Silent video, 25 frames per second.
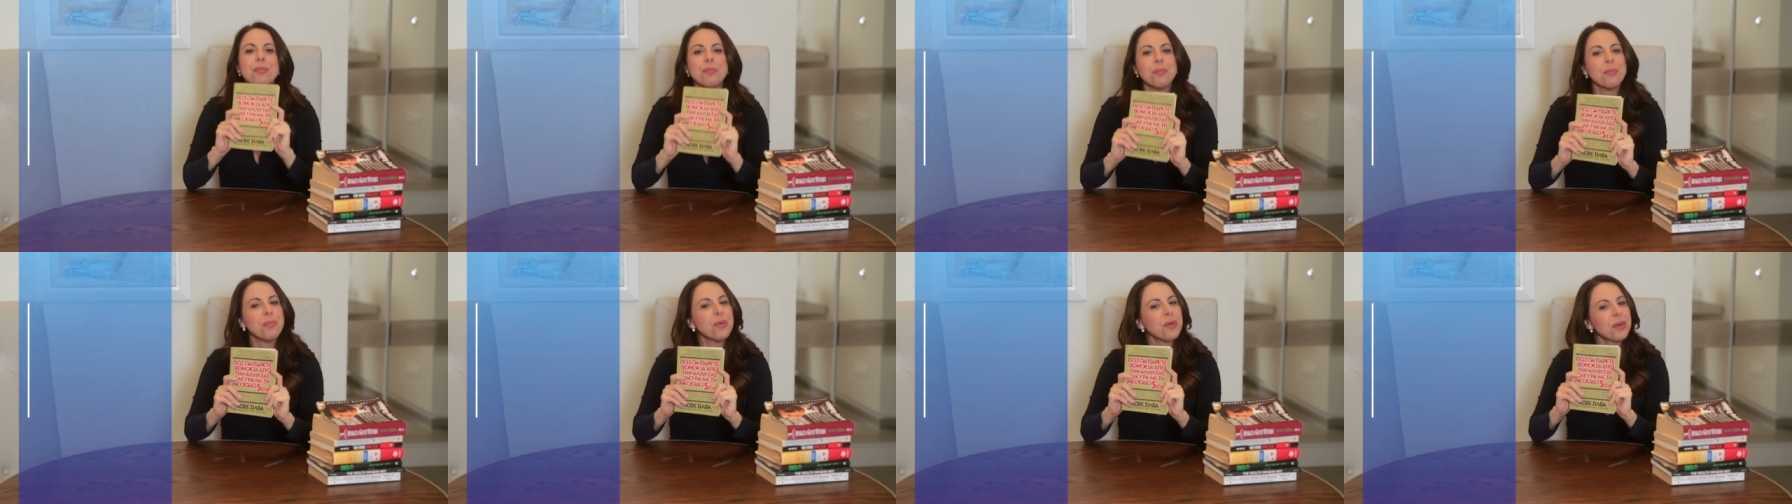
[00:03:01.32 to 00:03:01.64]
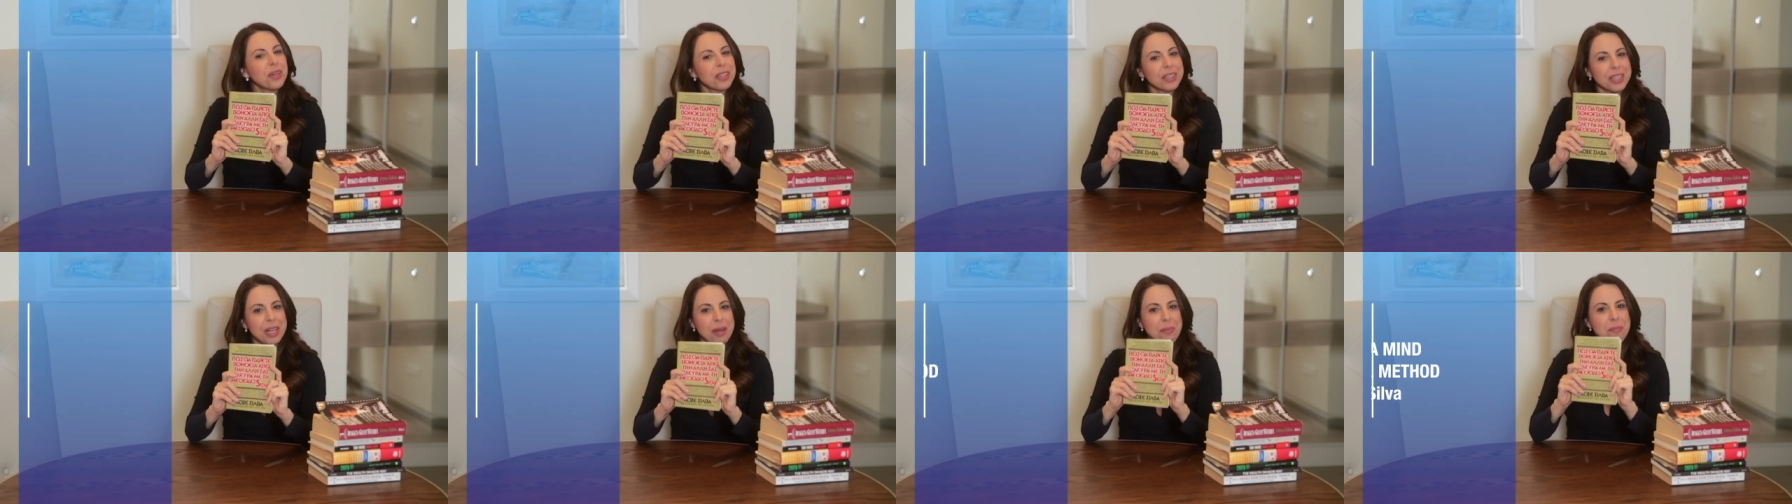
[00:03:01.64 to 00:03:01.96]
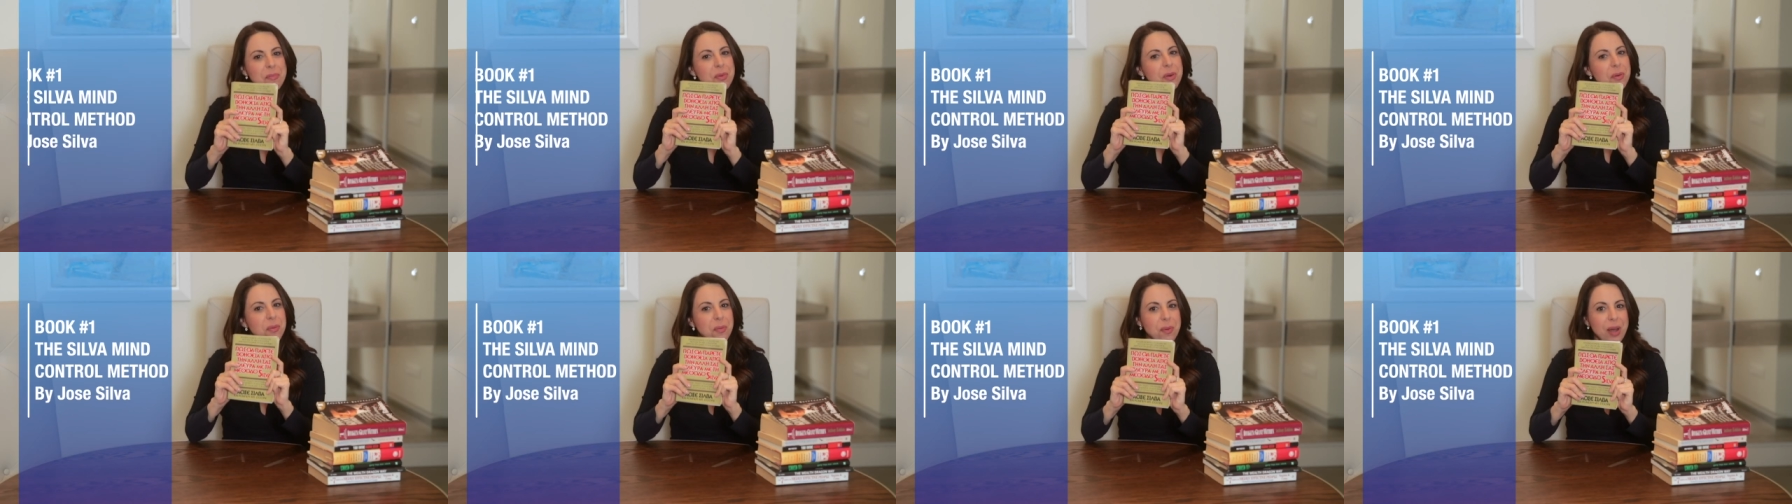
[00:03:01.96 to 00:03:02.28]
Book
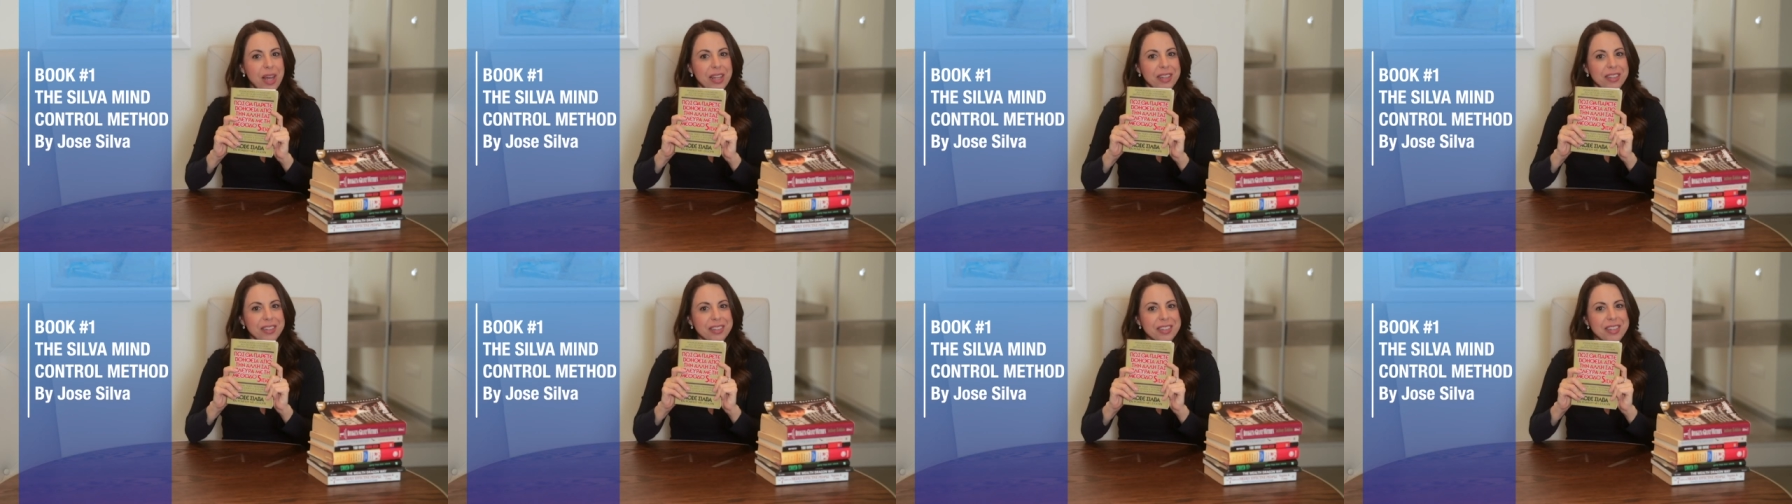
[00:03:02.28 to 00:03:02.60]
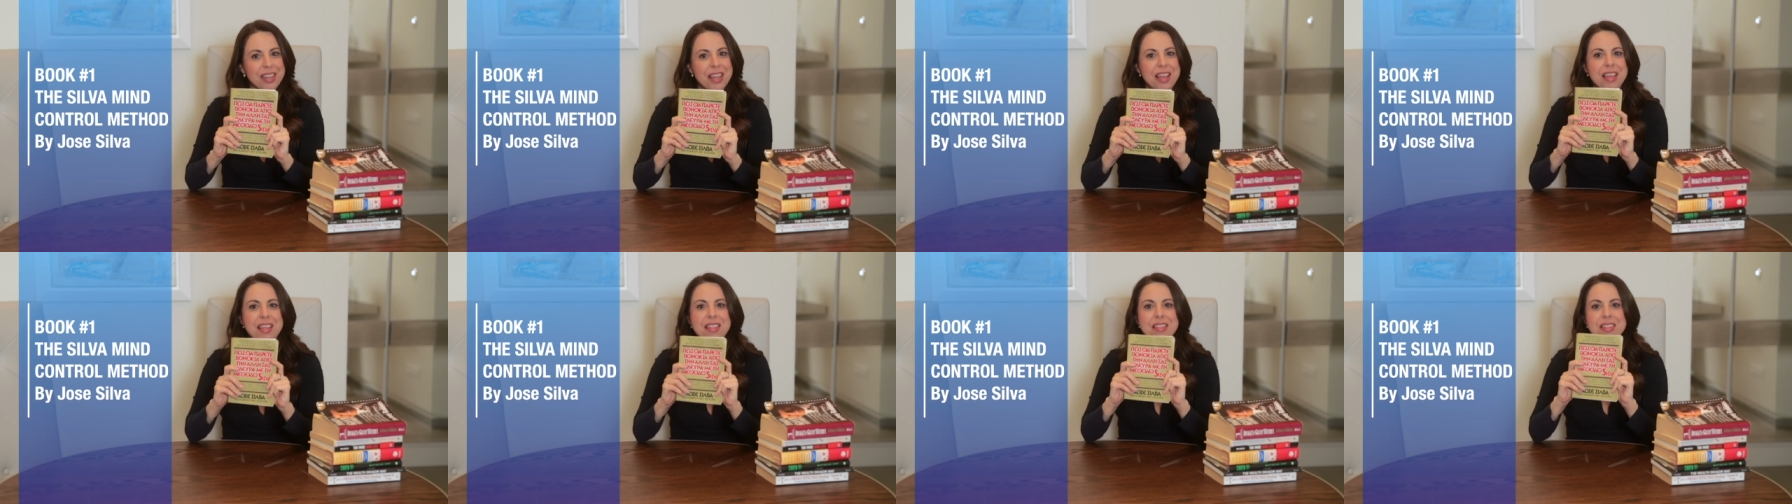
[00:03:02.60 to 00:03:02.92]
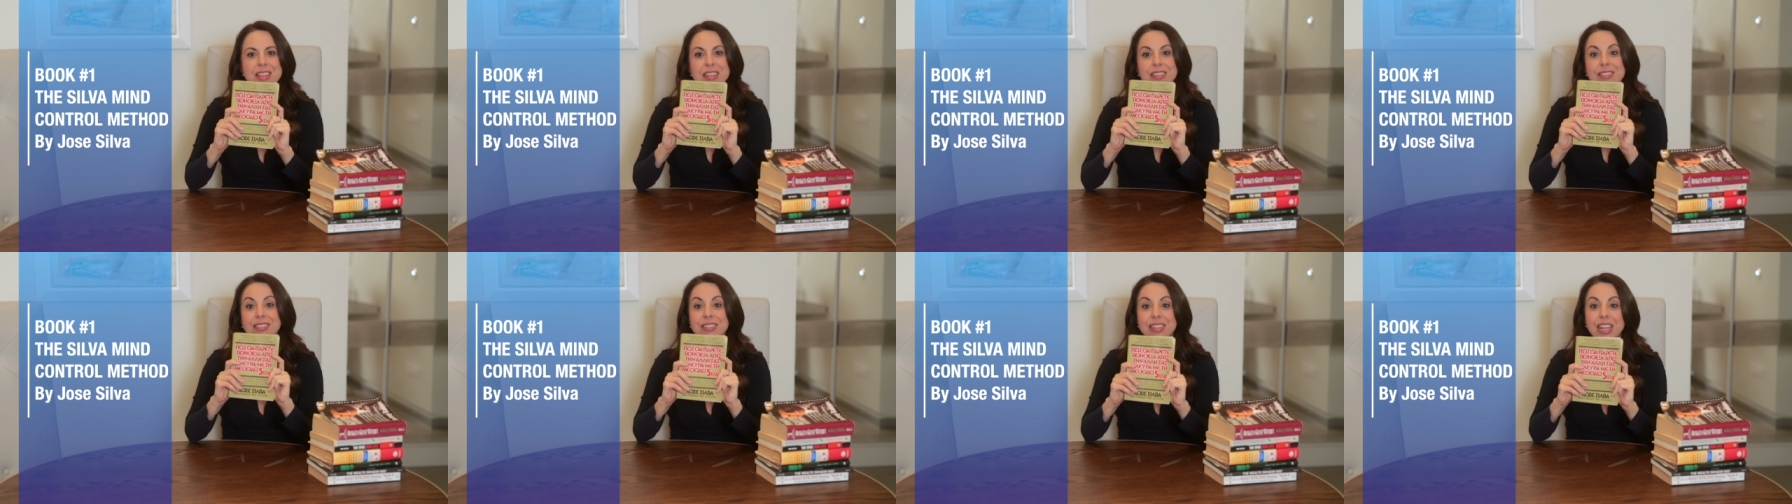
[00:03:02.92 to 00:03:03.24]
number one,
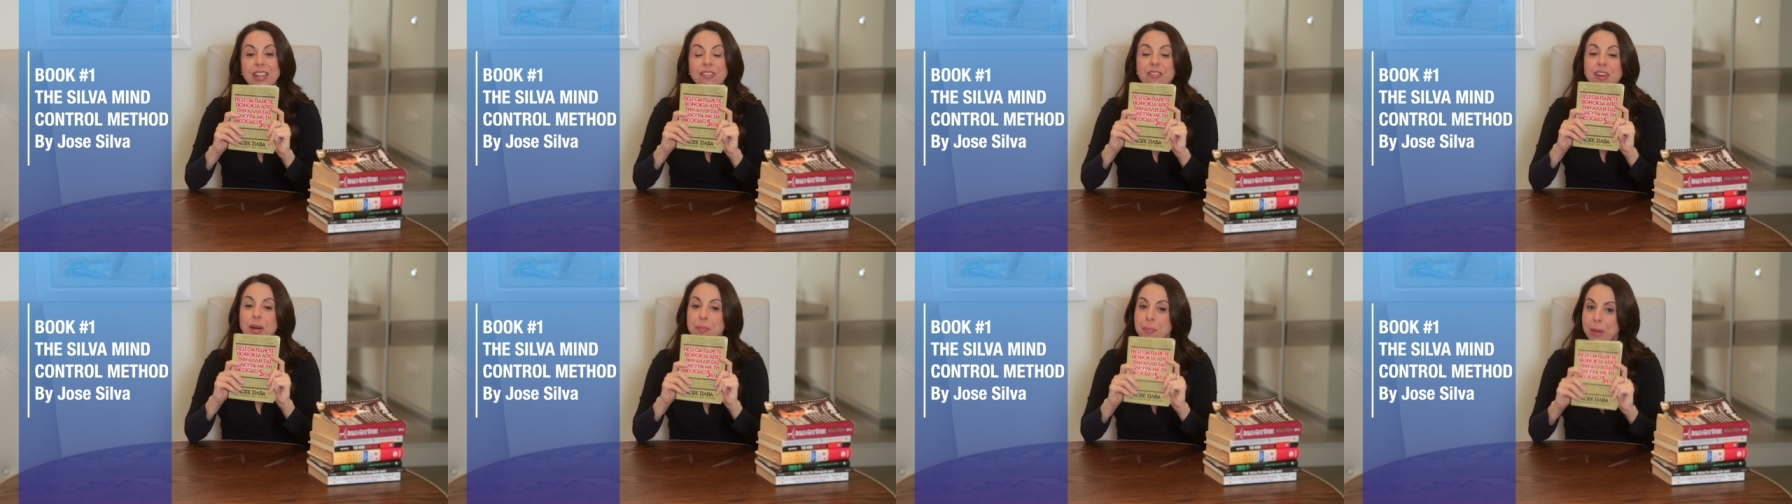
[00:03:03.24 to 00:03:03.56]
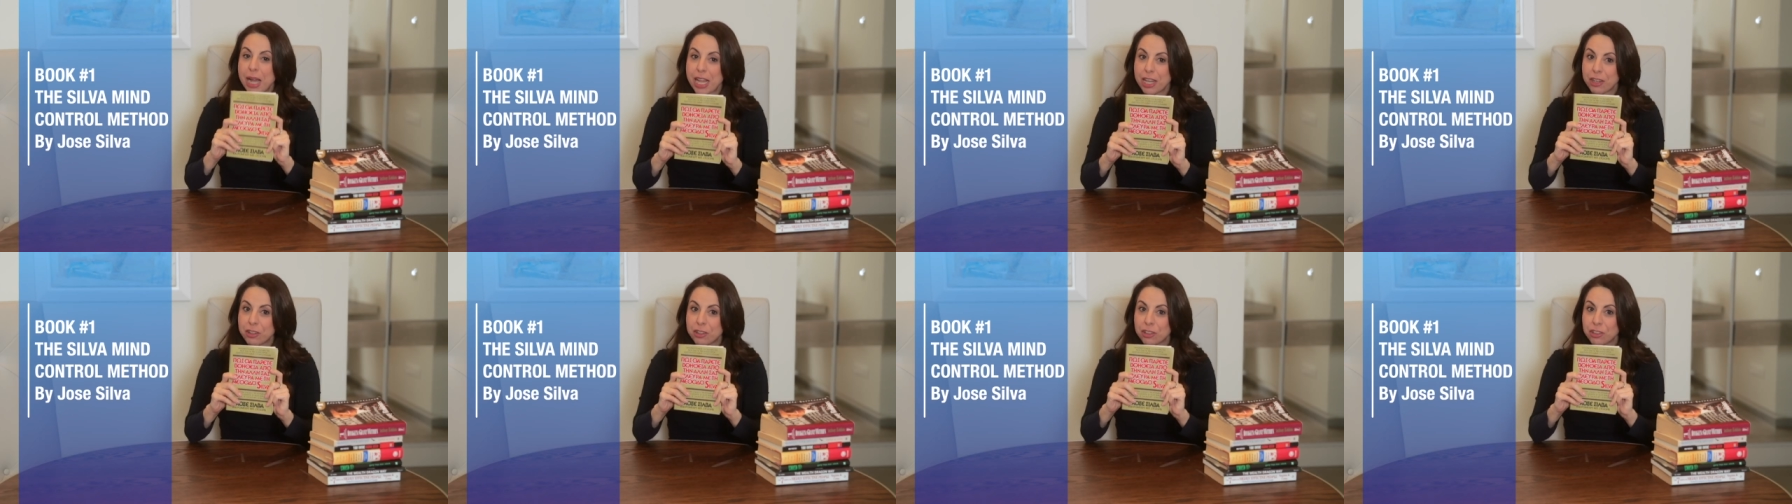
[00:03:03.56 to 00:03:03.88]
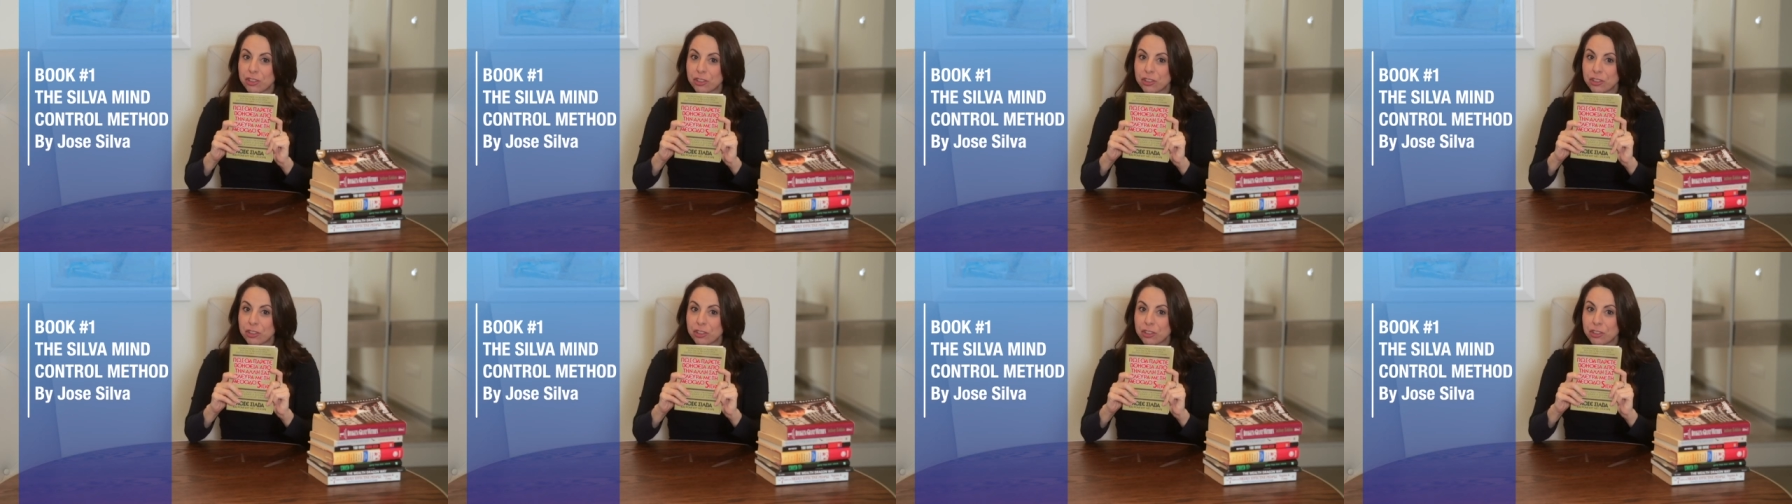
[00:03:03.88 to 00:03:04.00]
The Silva Mind